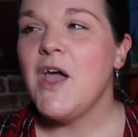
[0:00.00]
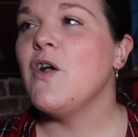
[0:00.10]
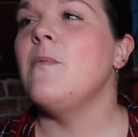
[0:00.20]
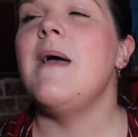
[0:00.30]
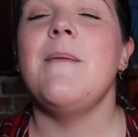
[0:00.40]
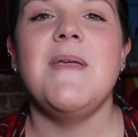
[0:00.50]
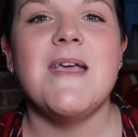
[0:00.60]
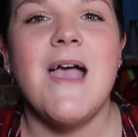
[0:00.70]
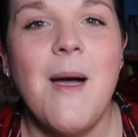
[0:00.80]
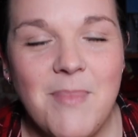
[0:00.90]
Go make me a
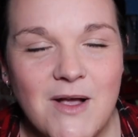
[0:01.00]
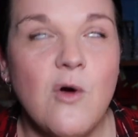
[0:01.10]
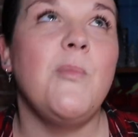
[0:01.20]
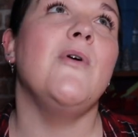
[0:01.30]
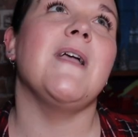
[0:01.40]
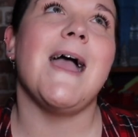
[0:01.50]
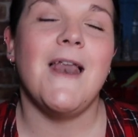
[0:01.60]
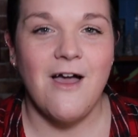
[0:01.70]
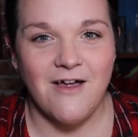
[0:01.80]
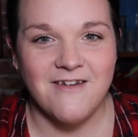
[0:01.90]
cuppa. Go put
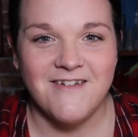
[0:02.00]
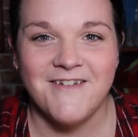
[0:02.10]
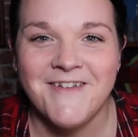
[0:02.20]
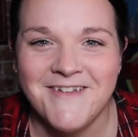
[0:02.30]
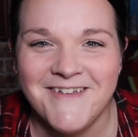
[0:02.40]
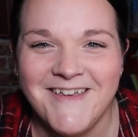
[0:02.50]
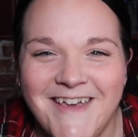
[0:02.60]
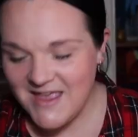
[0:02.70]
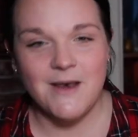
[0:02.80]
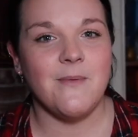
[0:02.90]
kettle on.
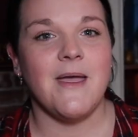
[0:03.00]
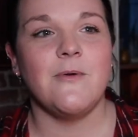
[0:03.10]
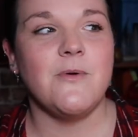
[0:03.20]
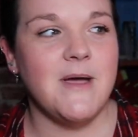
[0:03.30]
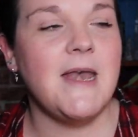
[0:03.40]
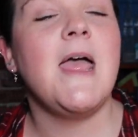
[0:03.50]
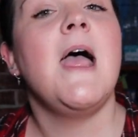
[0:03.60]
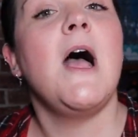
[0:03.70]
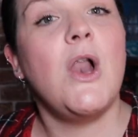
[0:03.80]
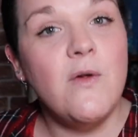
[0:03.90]
Anyway, I'm going.
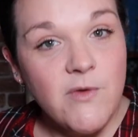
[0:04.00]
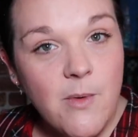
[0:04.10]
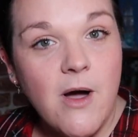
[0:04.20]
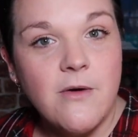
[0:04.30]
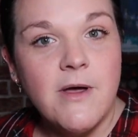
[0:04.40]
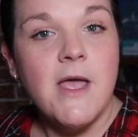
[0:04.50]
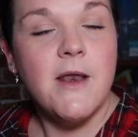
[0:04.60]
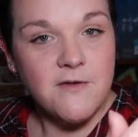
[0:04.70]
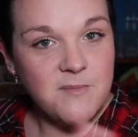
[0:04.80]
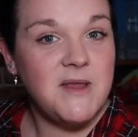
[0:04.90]
I love you all.
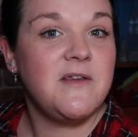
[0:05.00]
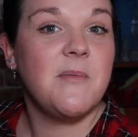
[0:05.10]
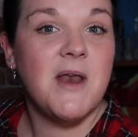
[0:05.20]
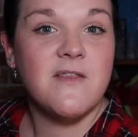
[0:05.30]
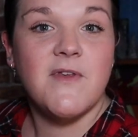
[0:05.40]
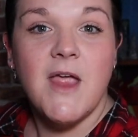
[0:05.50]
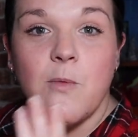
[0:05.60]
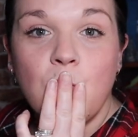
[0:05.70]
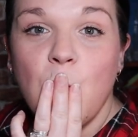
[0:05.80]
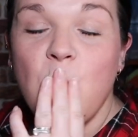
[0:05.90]
And I'll speak to you in my next
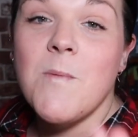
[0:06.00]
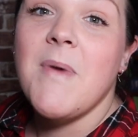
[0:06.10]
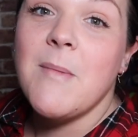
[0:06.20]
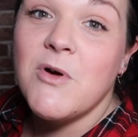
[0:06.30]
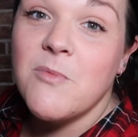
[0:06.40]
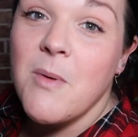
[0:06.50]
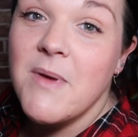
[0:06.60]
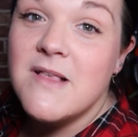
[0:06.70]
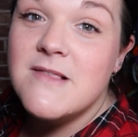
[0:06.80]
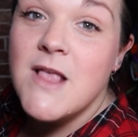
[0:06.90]
video. Bye, Potter
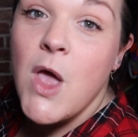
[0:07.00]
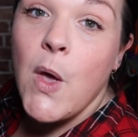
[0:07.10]
Poppets.